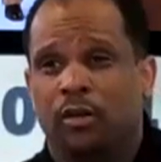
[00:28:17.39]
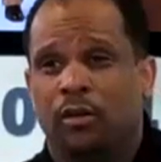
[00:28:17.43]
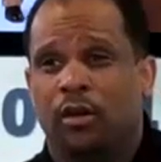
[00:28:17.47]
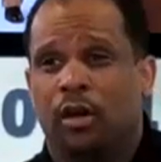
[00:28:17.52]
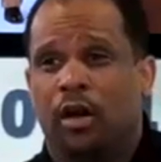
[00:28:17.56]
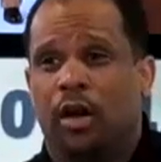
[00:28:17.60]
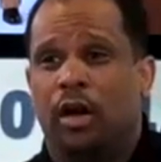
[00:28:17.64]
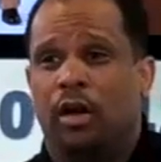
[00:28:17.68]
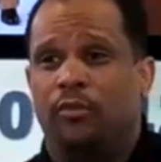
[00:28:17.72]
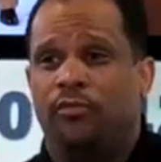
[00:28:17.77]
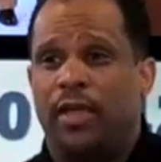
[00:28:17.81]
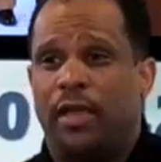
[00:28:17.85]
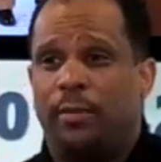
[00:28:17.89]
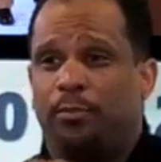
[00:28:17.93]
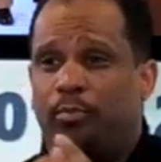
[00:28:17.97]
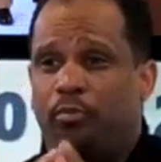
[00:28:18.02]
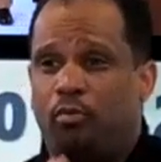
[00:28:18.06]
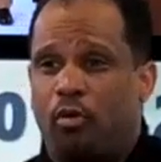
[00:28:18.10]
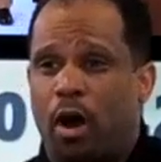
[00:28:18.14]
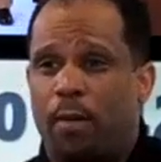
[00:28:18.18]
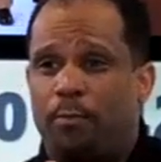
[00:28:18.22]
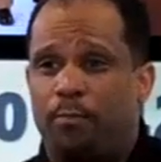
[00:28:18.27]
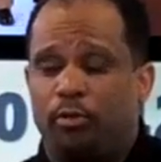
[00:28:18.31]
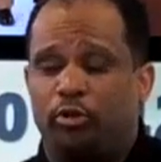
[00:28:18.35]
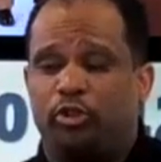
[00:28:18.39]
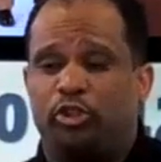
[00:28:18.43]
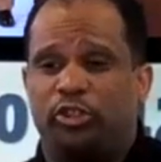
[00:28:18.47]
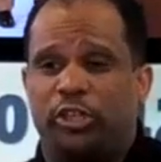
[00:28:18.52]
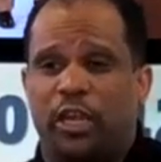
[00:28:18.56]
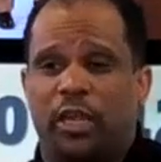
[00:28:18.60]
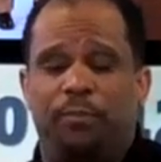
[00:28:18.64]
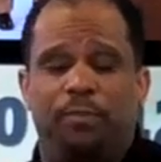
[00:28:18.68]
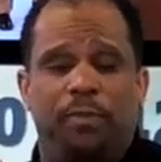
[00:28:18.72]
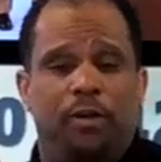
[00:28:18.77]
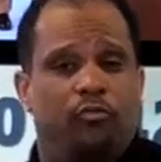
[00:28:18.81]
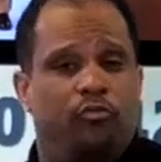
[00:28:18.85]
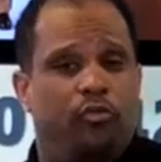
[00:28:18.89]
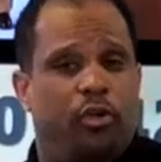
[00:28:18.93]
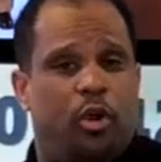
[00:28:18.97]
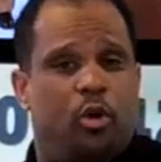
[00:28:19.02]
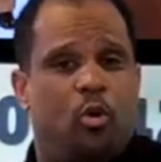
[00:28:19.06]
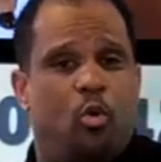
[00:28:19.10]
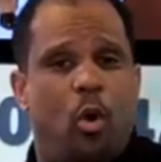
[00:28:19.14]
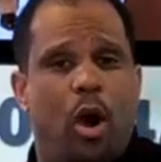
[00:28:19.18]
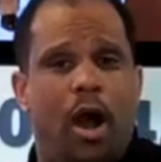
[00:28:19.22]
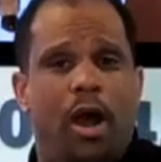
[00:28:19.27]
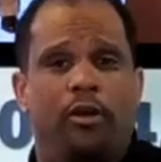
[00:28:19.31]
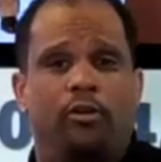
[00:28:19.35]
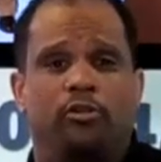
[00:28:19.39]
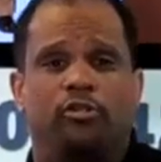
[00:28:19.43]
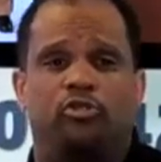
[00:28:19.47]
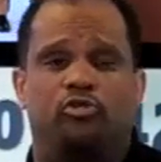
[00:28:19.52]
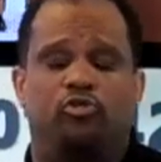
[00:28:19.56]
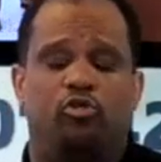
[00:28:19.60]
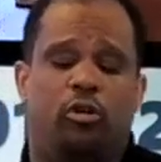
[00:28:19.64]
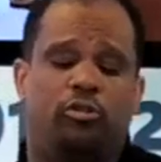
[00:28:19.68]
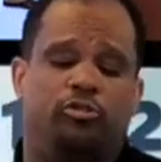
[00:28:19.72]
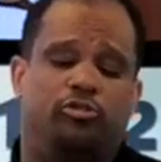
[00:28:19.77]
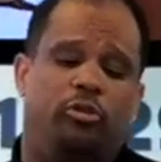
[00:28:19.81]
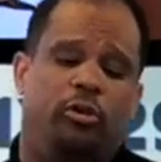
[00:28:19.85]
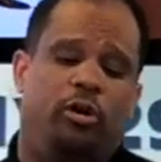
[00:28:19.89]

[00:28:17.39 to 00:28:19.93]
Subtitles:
that proper shaping requires structure.